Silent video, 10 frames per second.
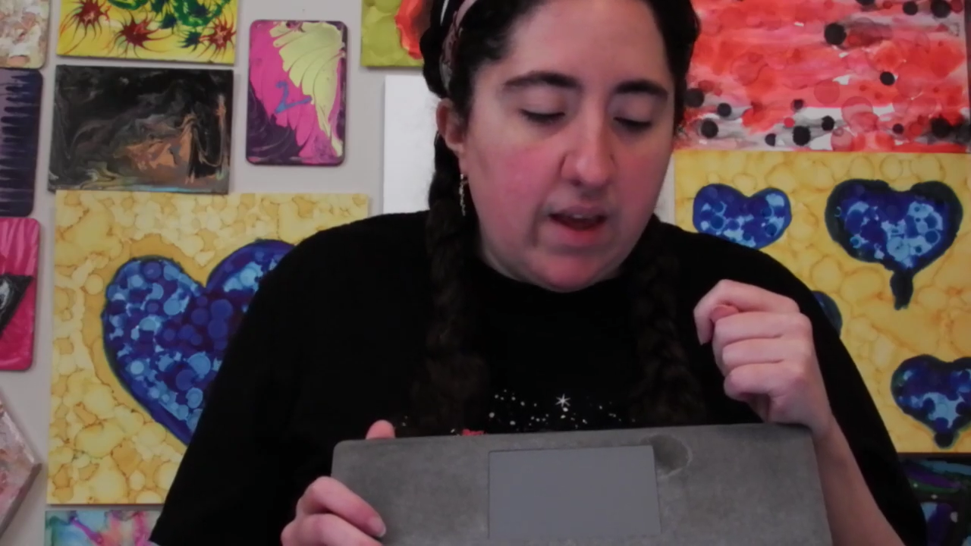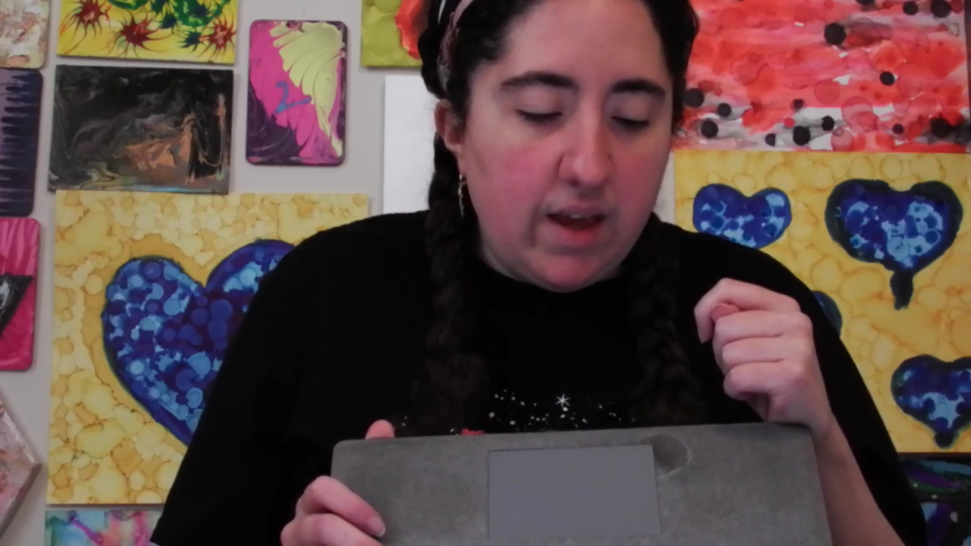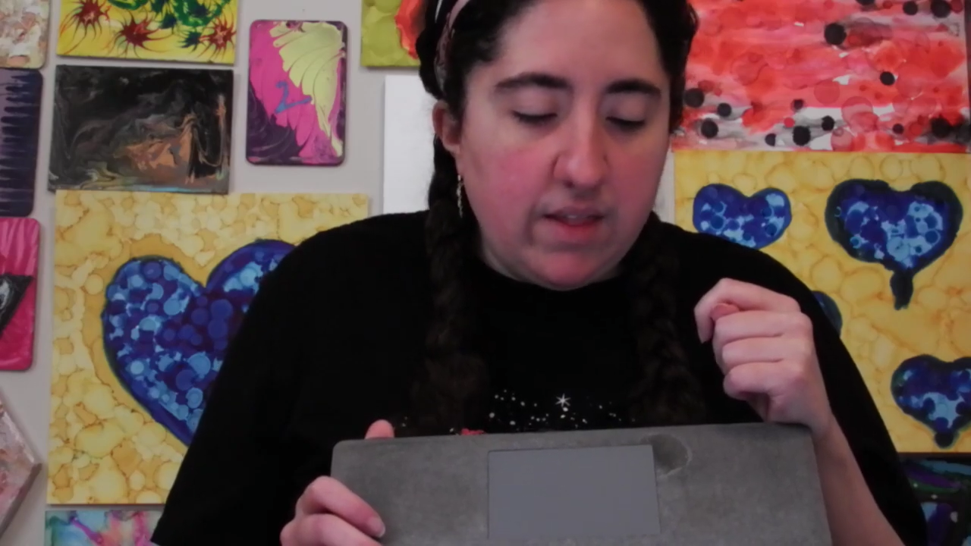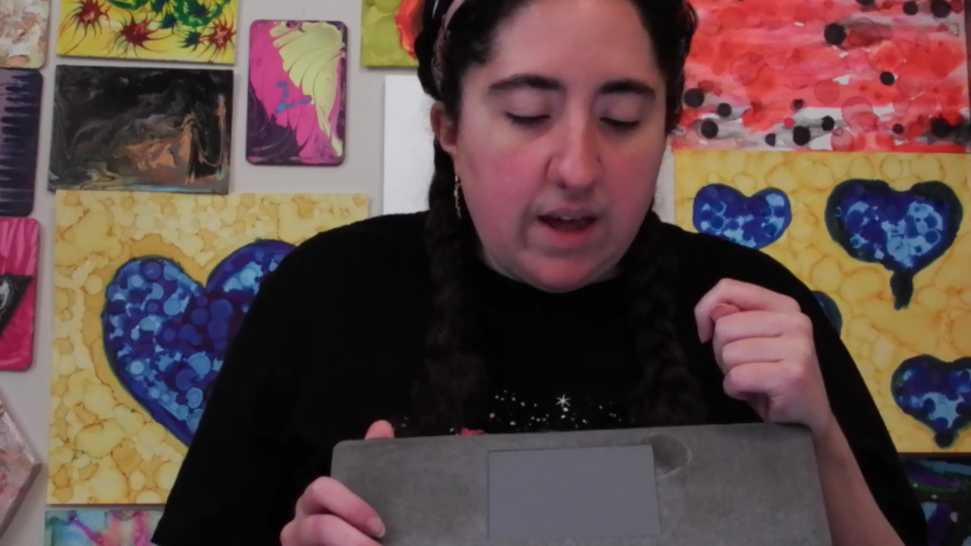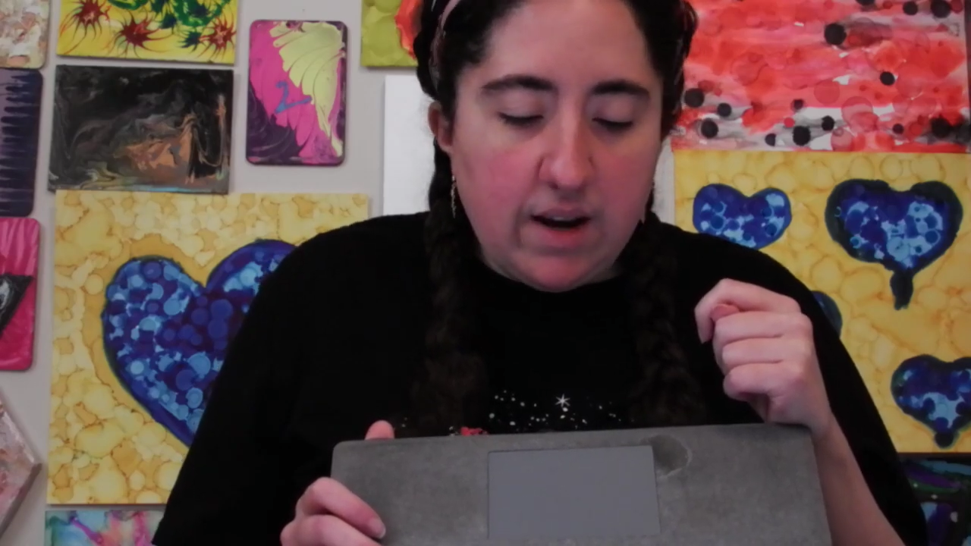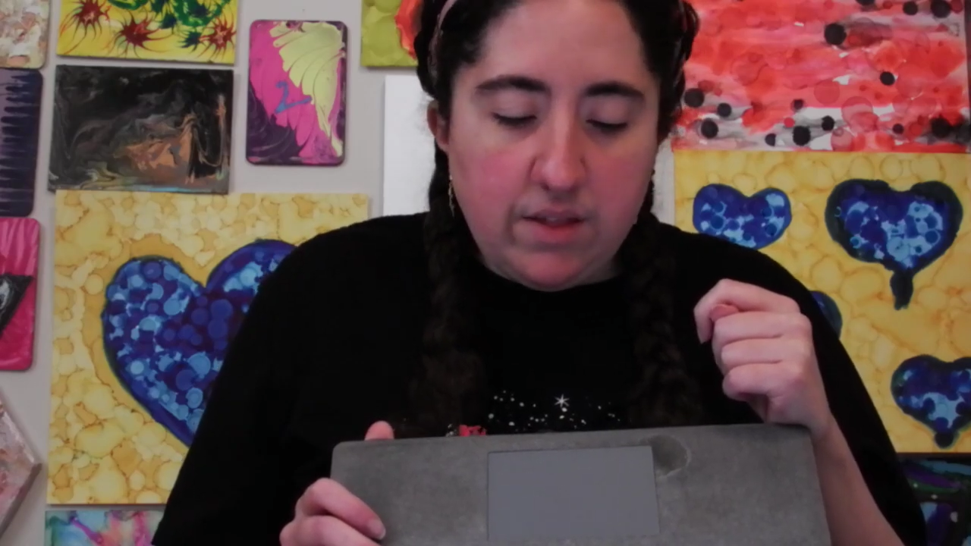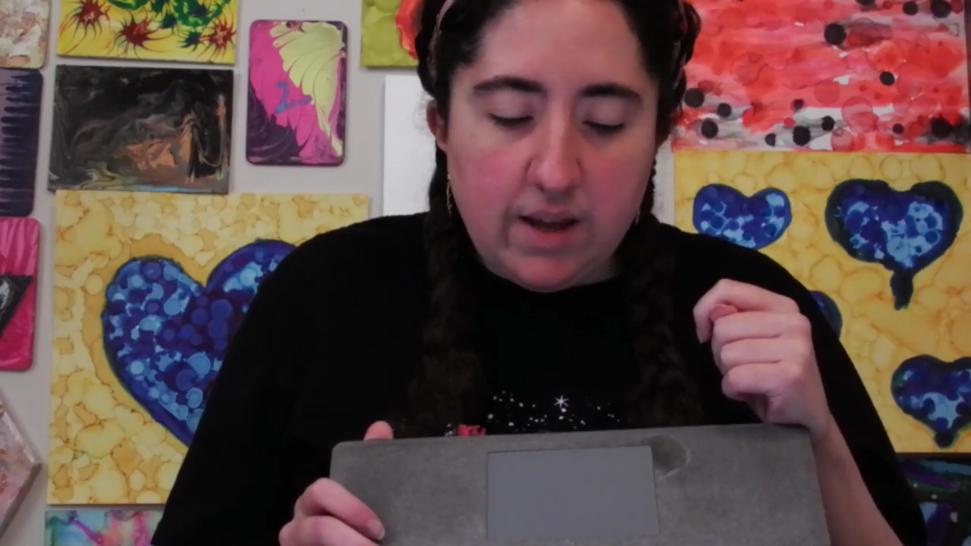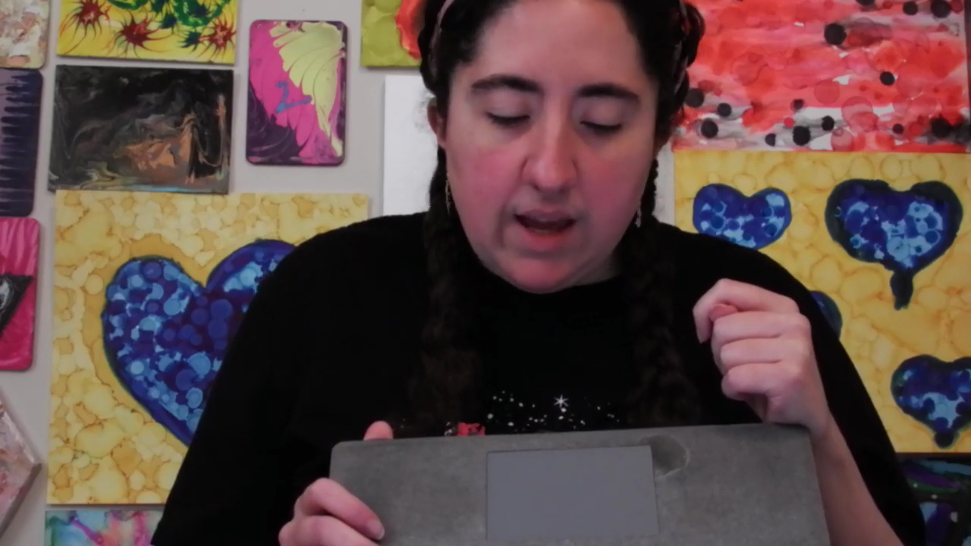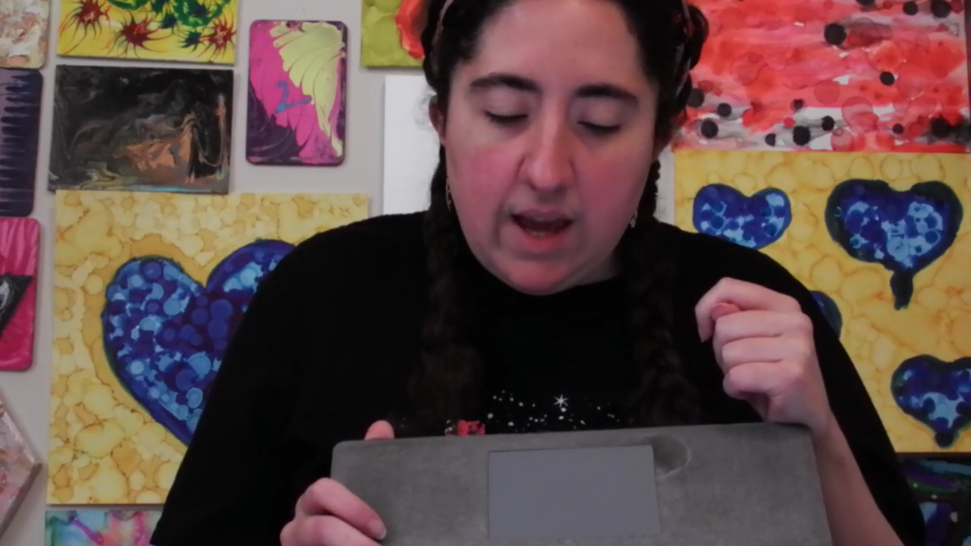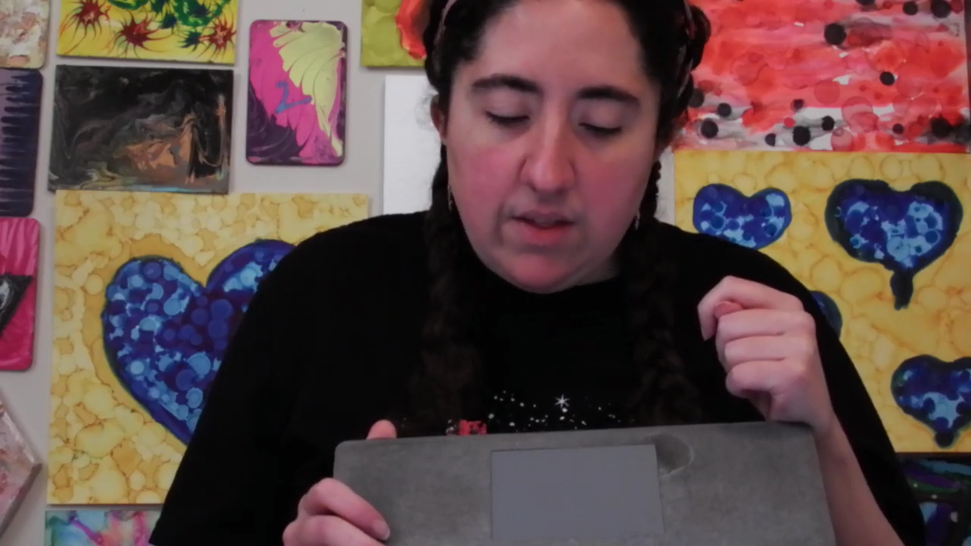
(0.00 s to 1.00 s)
"If that is
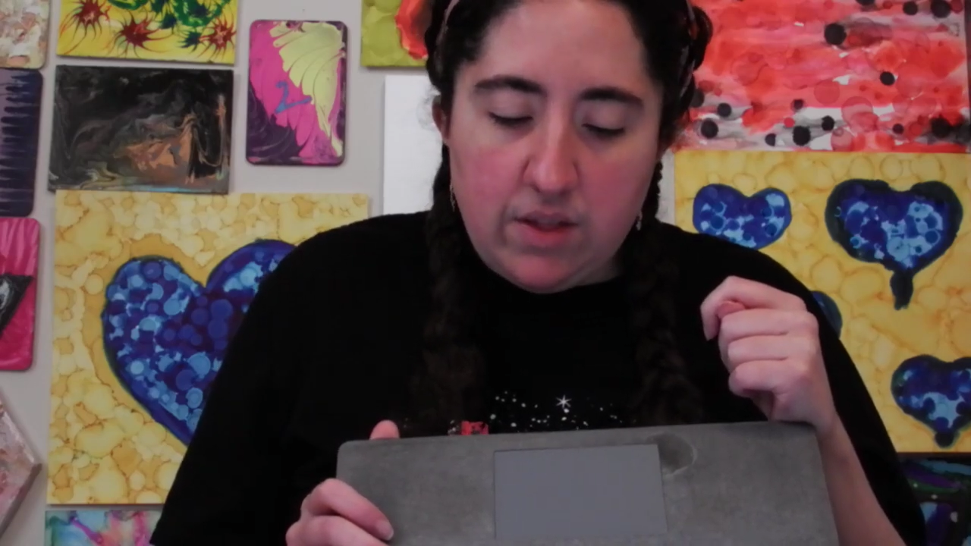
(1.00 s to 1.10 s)
the case,